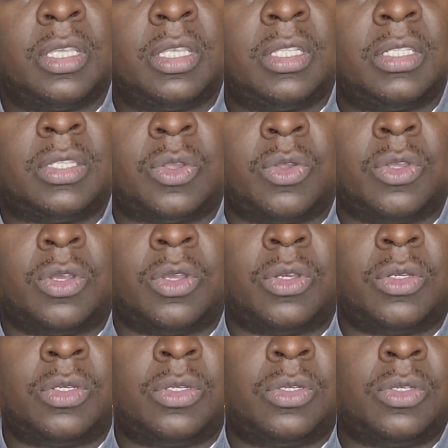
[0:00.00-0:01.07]
Stone
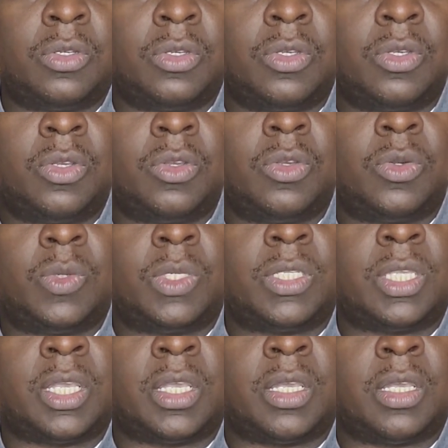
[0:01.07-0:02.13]
Cold was
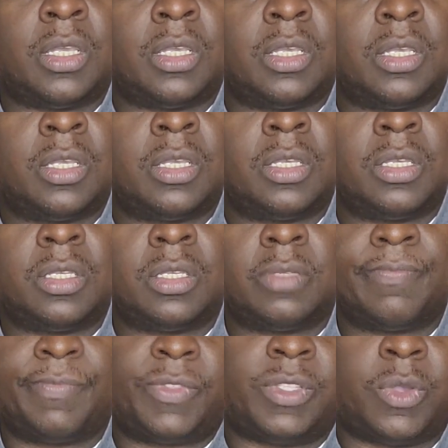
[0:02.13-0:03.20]

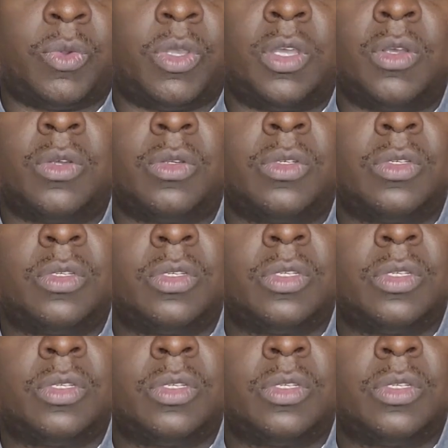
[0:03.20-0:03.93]
Stone Cold.